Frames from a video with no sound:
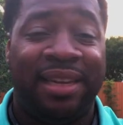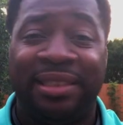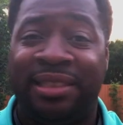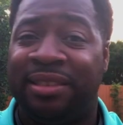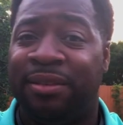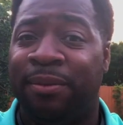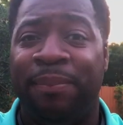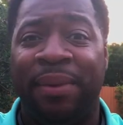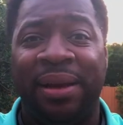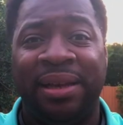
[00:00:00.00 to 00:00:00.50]
It's
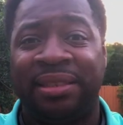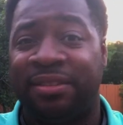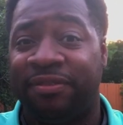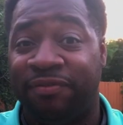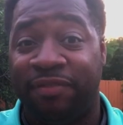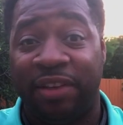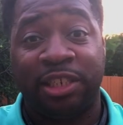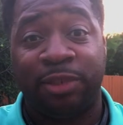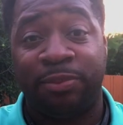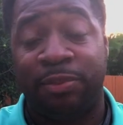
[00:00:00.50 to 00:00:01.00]
the best
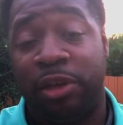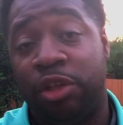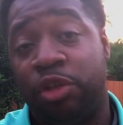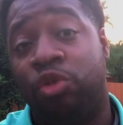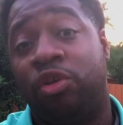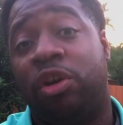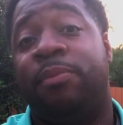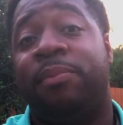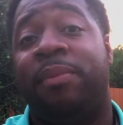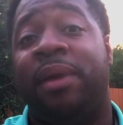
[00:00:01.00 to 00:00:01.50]
investment
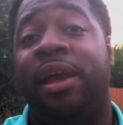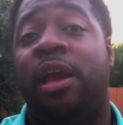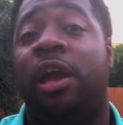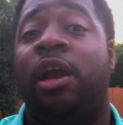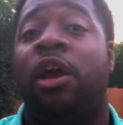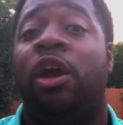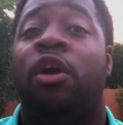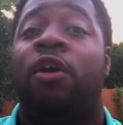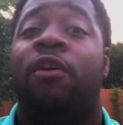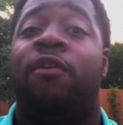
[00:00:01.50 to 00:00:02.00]
you could make
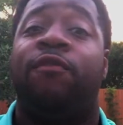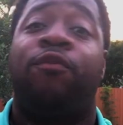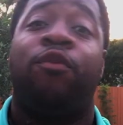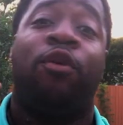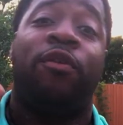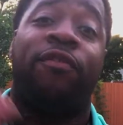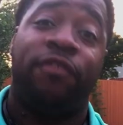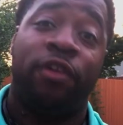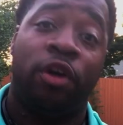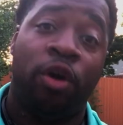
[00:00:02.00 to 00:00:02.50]

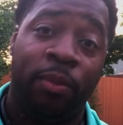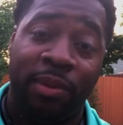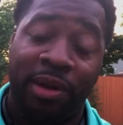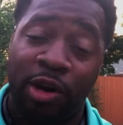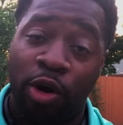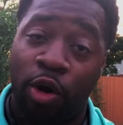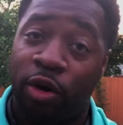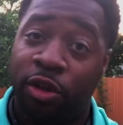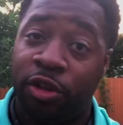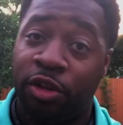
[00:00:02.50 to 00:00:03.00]
for
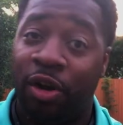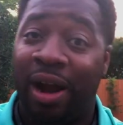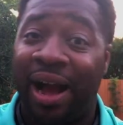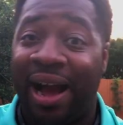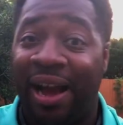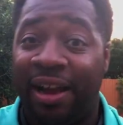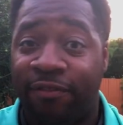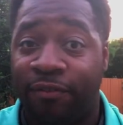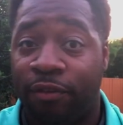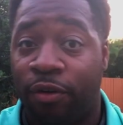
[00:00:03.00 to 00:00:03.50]
filming on your
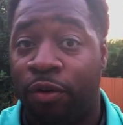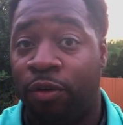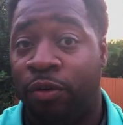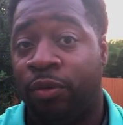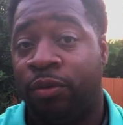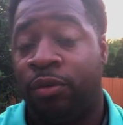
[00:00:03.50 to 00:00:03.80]
iPhone.